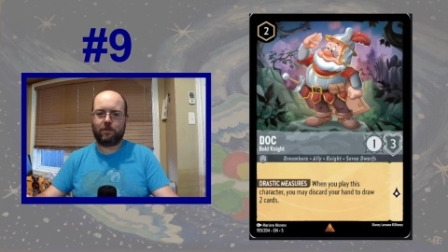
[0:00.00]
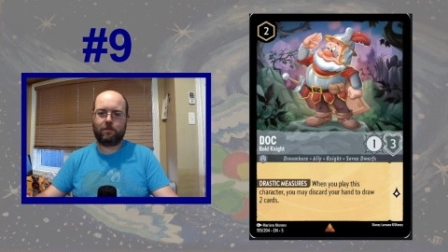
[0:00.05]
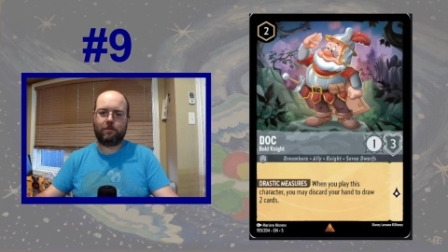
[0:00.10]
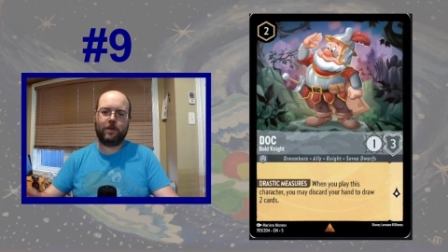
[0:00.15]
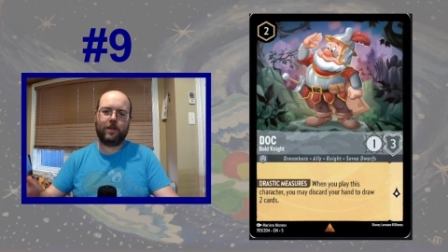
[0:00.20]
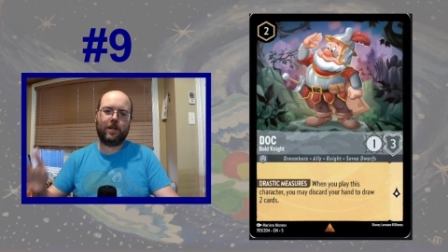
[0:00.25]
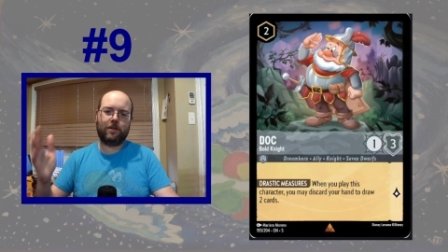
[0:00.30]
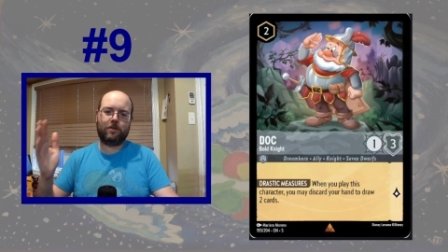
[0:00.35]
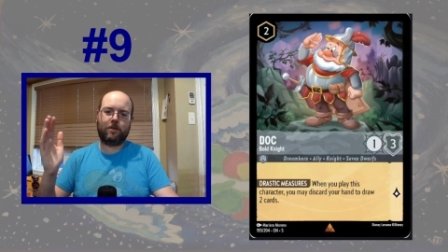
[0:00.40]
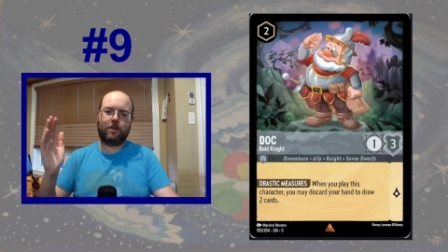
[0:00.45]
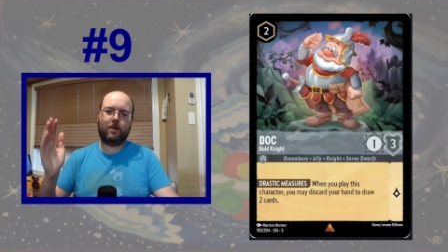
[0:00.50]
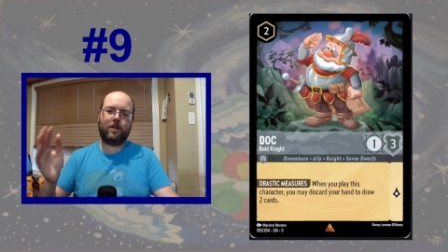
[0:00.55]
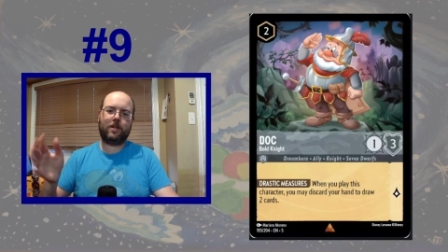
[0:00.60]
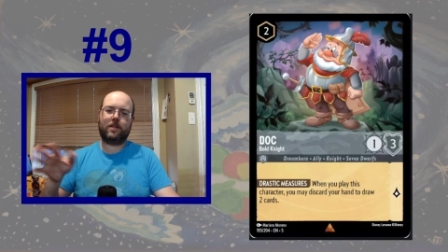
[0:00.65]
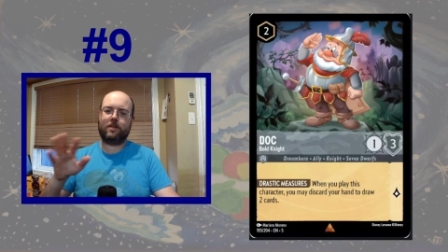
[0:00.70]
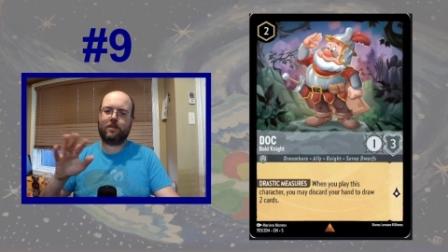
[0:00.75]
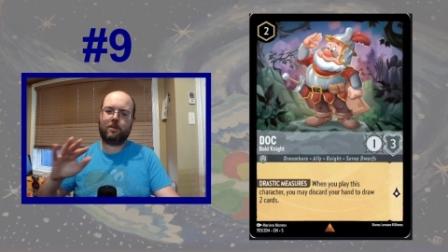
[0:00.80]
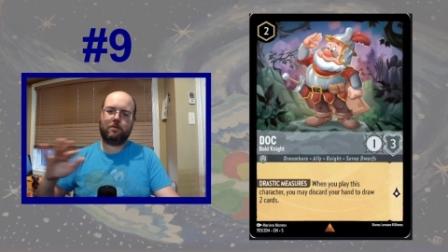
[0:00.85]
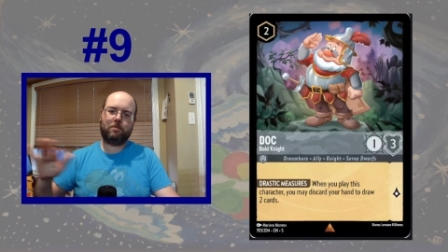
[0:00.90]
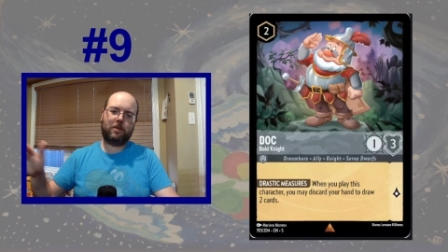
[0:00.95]
when I draw it,
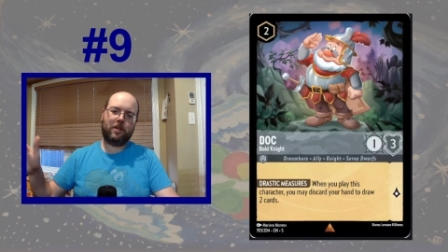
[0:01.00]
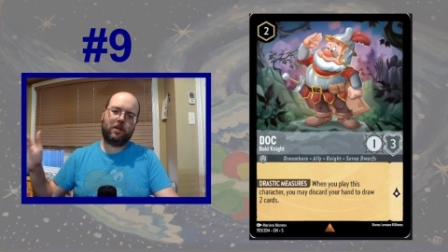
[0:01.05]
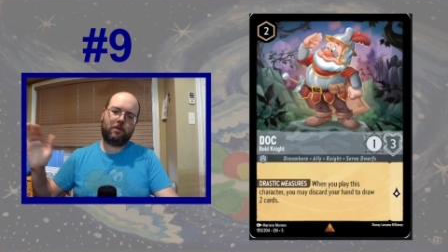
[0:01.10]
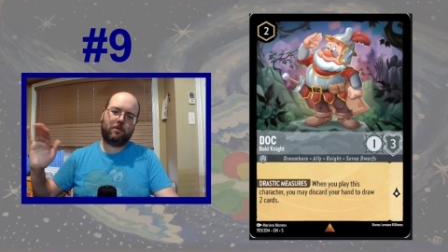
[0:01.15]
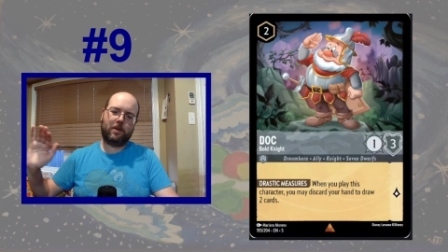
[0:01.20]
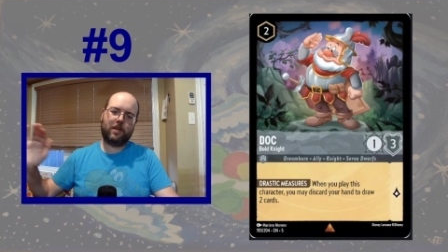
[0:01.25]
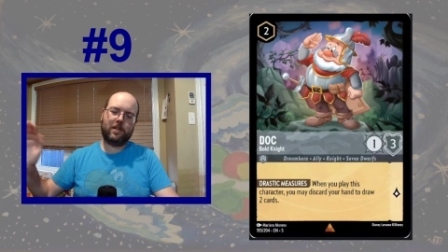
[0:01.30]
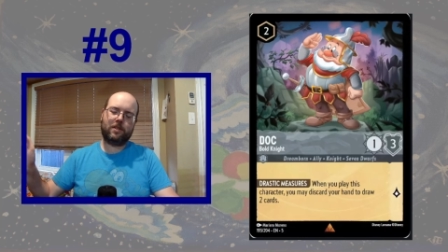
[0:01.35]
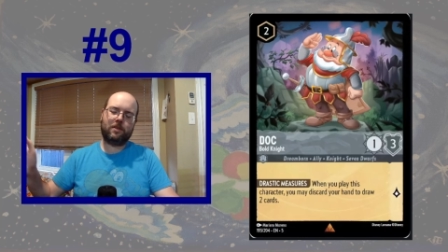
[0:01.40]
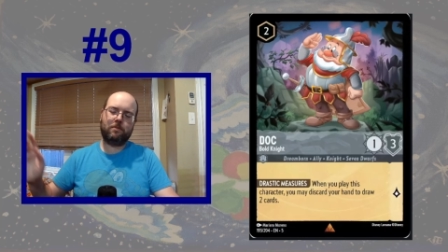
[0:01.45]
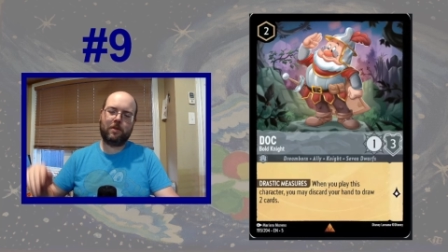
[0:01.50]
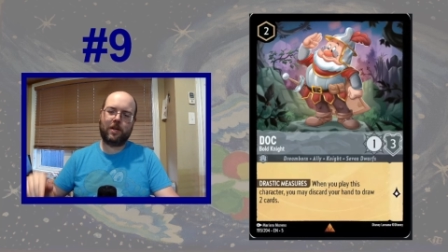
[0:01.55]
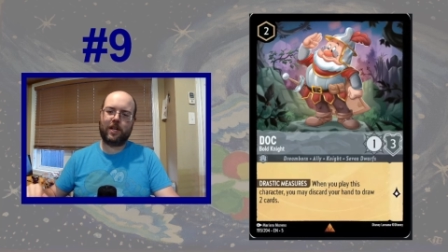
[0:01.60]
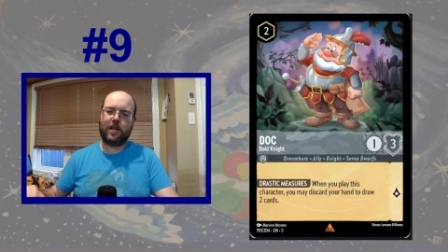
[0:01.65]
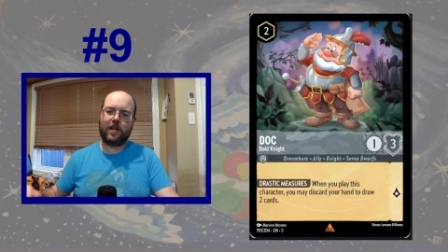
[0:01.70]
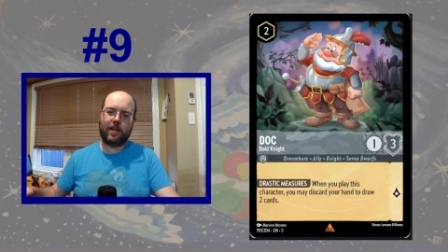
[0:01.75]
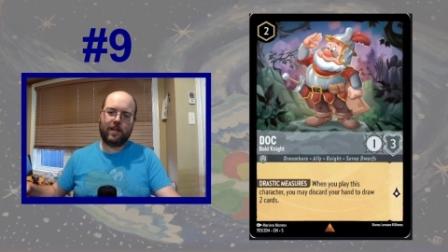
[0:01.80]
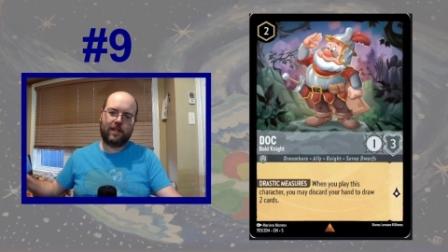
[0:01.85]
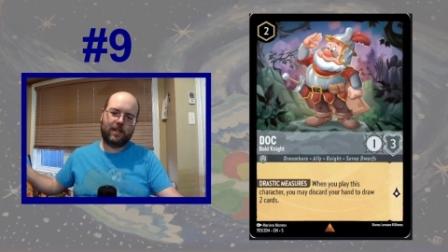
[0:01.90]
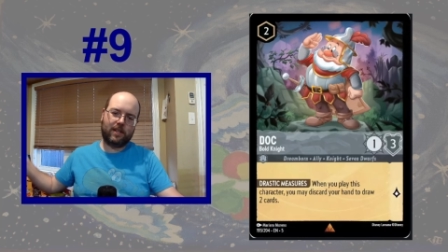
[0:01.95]
I play the rest of my
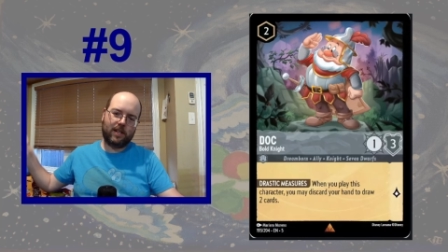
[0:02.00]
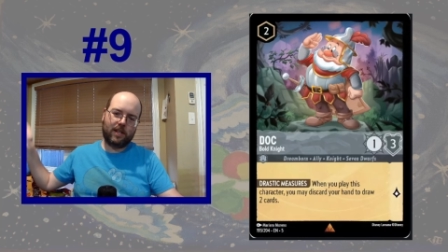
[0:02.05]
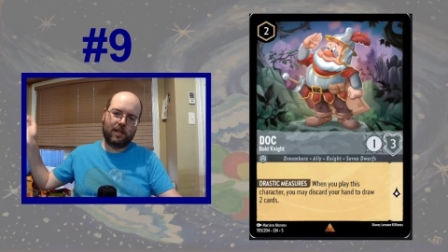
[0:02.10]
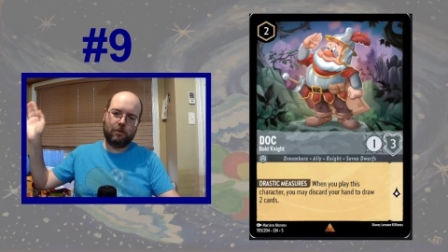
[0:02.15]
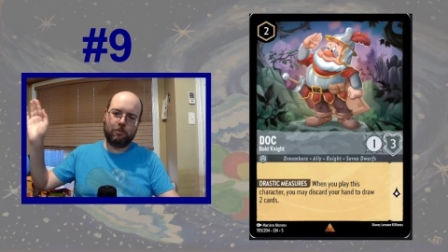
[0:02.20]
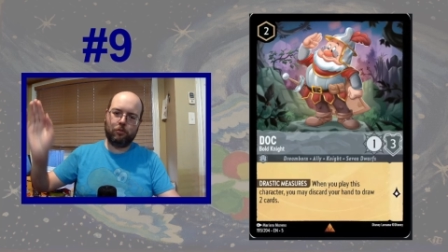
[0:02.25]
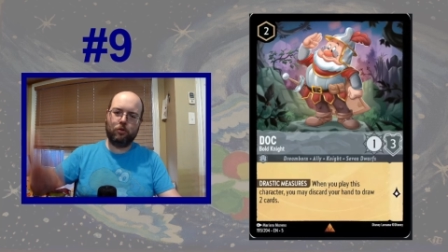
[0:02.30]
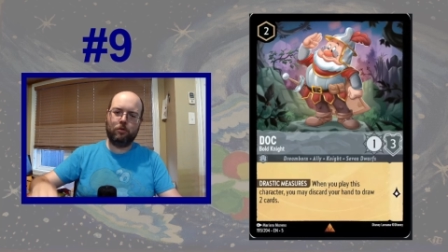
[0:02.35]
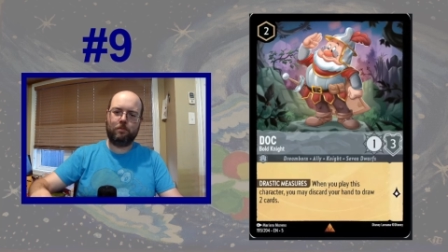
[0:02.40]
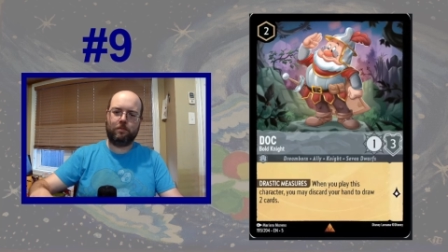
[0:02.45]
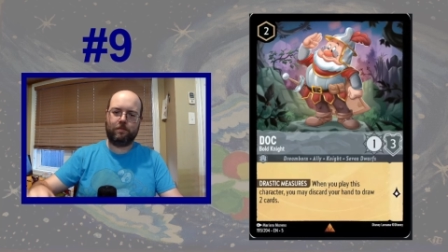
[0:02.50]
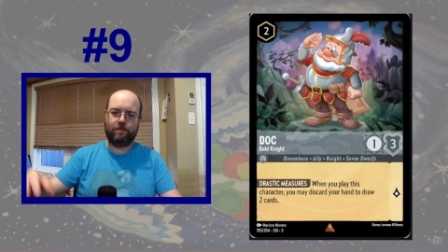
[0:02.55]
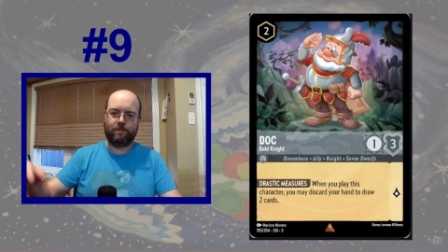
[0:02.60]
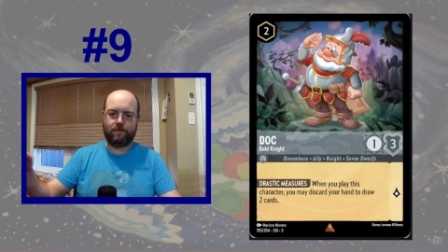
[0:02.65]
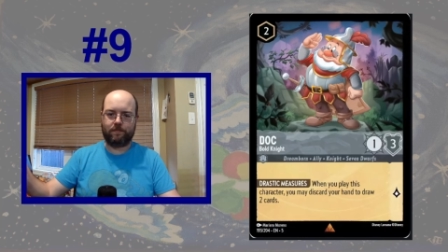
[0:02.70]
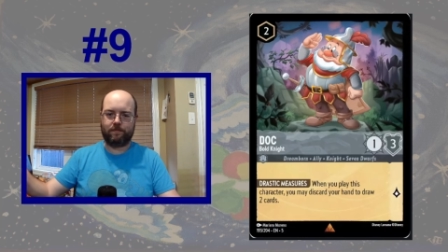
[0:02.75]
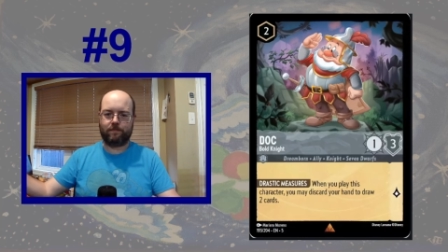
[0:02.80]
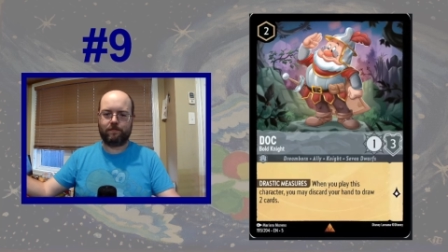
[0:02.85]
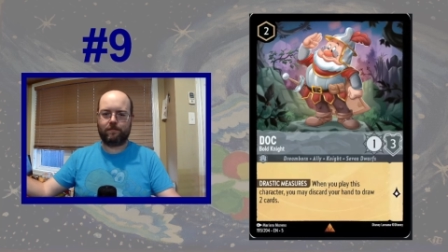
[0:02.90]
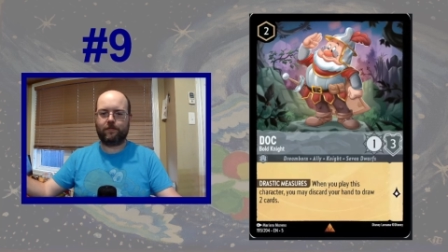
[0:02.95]
hand and then boom,
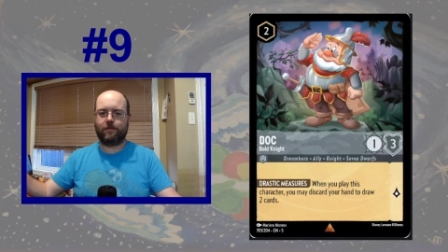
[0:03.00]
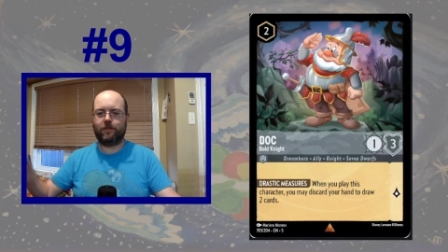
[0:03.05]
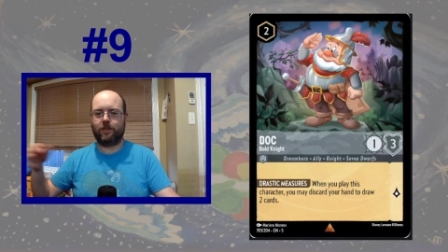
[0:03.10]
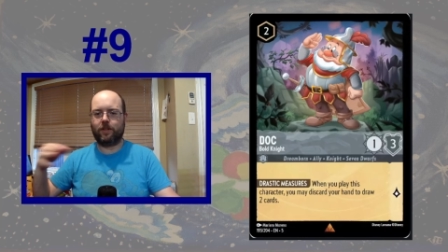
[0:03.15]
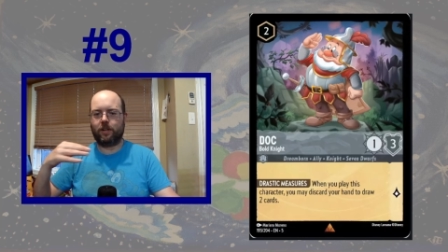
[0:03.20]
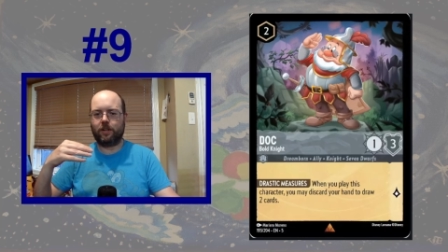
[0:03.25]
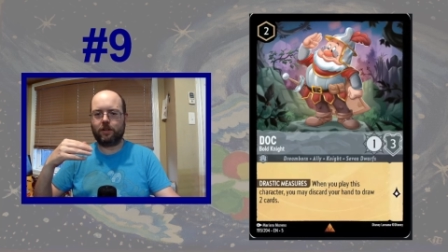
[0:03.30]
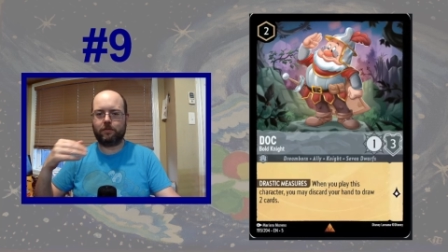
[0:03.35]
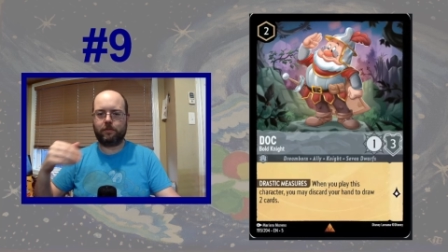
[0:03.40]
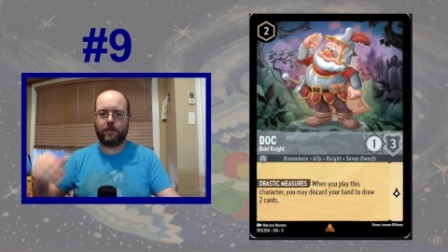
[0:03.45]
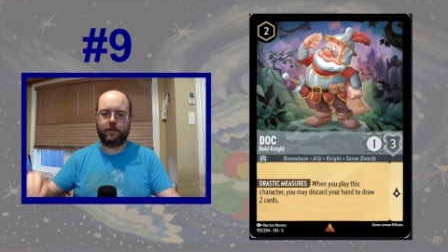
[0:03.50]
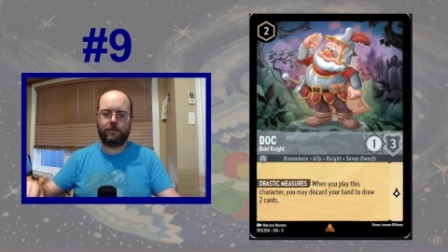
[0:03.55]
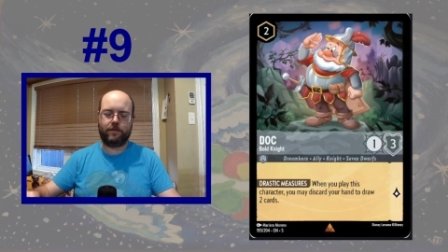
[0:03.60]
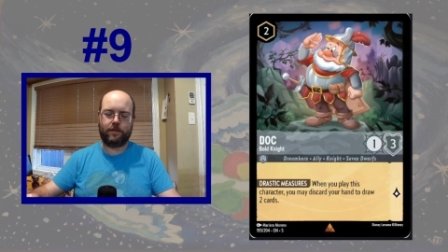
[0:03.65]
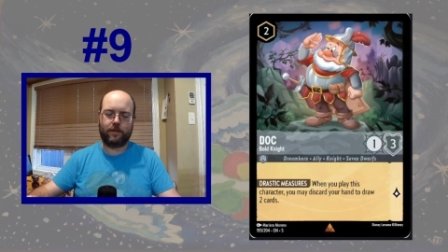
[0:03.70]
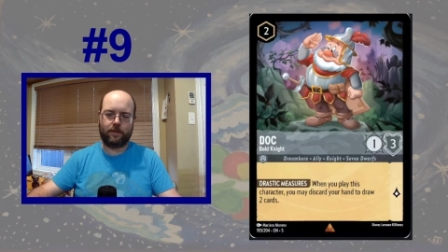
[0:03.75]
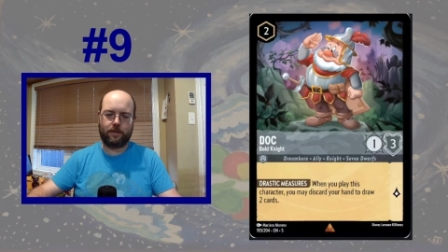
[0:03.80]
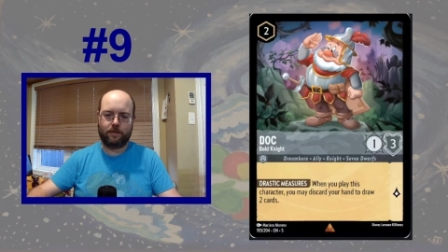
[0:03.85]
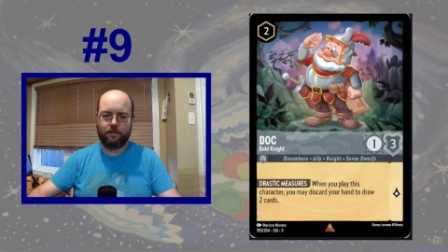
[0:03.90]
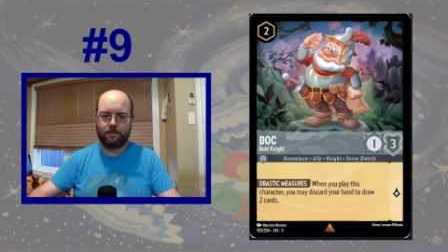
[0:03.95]
Doc
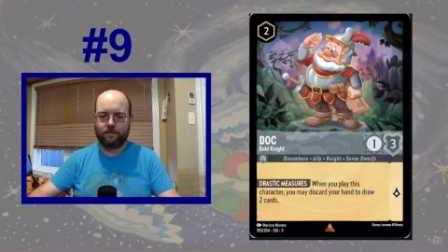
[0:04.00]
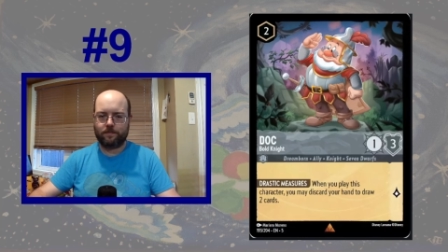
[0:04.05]
refill.